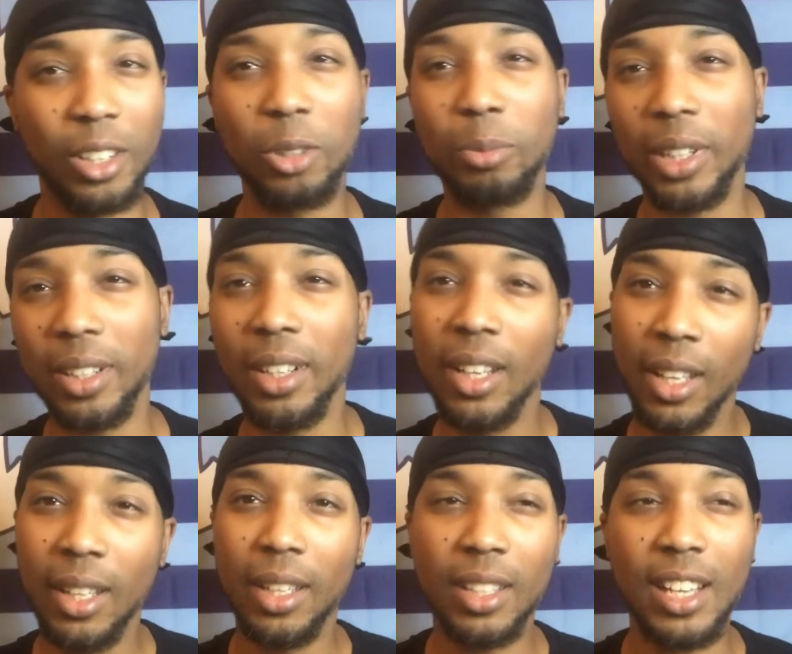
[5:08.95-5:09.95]
but
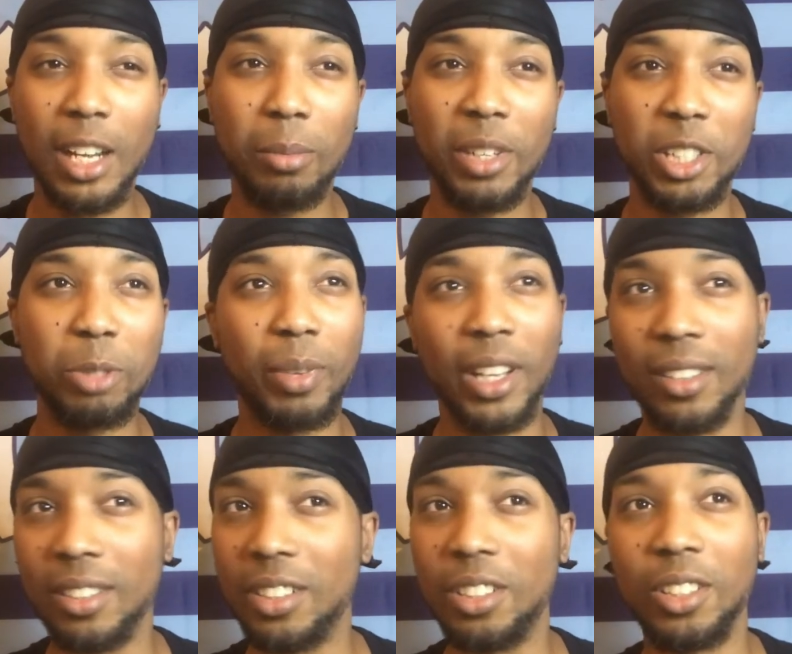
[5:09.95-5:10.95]
kind of be
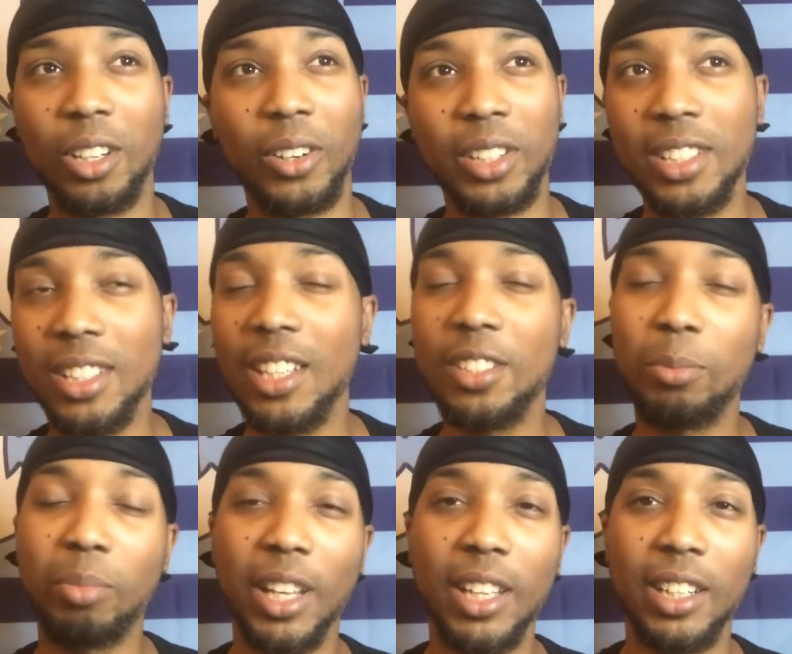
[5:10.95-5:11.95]
expected, These kids are
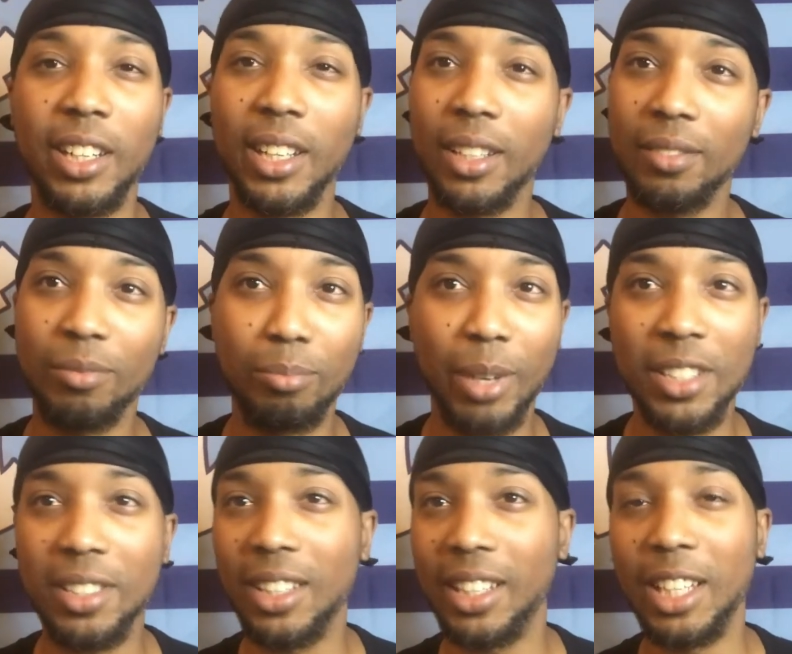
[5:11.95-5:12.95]
playing in
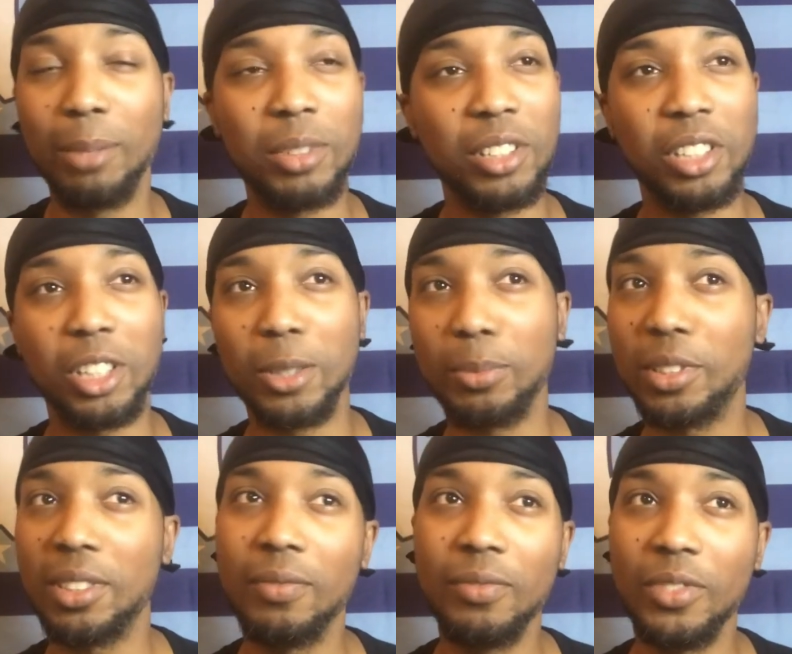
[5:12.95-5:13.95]
basically empty gyms,
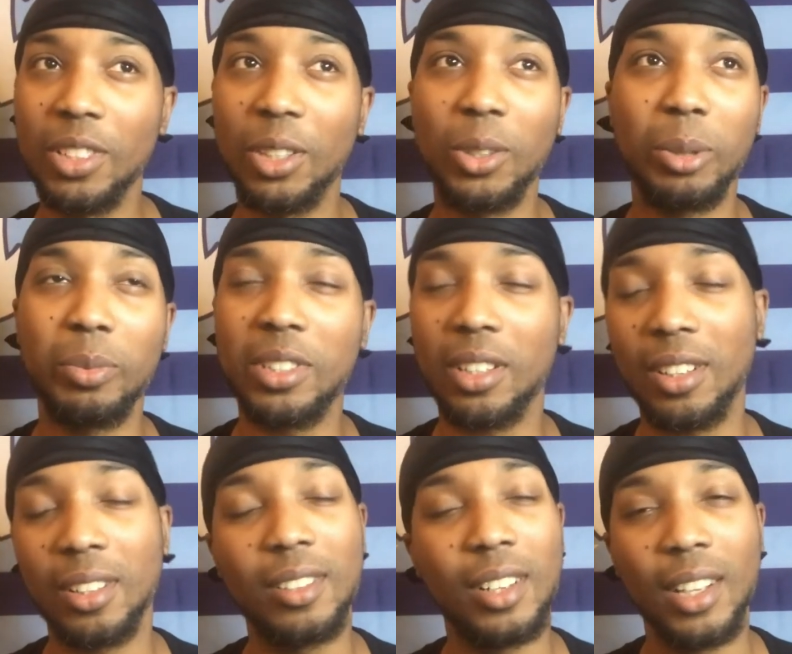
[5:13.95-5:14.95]
you know what I'm saying?